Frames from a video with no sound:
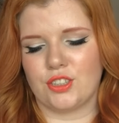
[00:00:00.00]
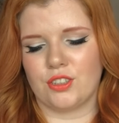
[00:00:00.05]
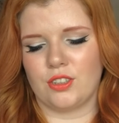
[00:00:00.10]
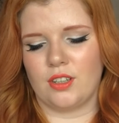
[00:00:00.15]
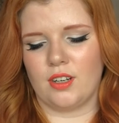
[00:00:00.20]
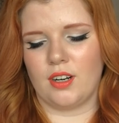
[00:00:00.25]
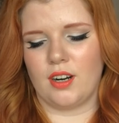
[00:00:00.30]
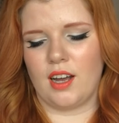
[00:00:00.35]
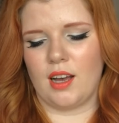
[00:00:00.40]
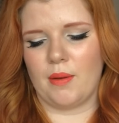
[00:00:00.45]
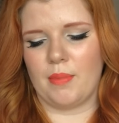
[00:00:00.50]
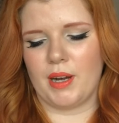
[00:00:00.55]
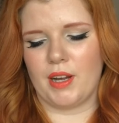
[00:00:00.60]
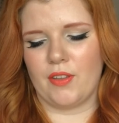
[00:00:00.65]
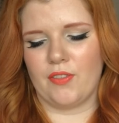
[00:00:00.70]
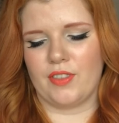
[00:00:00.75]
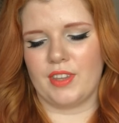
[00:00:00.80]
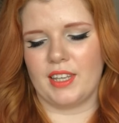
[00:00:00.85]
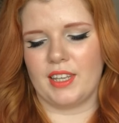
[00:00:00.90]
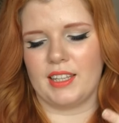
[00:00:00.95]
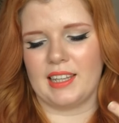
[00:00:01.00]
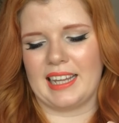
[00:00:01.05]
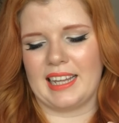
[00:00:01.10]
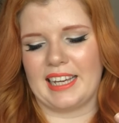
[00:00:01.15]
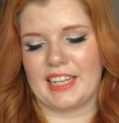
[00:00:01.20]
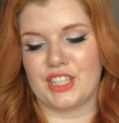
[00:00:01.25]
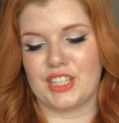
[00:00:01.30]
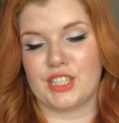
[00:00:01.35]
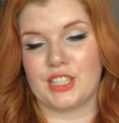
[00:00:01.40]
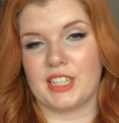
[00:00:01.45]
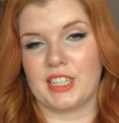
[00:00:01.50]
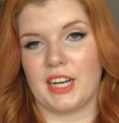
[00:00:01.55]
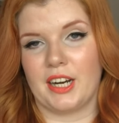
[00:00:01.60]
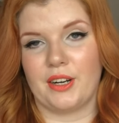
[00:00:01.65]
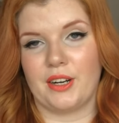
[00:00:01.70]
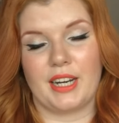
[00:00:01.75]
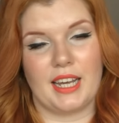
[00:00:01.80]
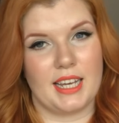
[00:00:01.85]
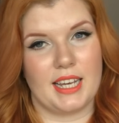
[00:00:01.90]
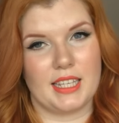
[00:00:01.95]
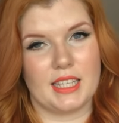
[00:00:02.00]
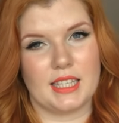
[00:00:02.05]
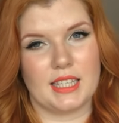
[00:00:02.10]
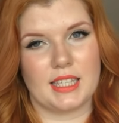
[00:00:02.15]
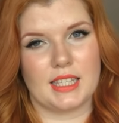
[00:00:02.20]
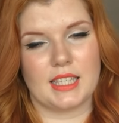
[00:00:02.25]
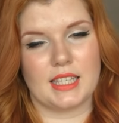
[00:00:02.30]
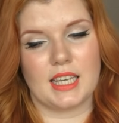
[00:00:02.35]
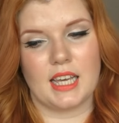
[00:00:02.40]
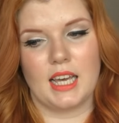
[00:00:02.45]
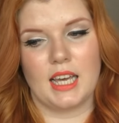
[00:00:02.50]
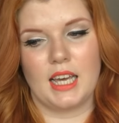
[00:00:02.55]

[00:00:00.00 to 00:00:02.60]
sure about the like sheerness.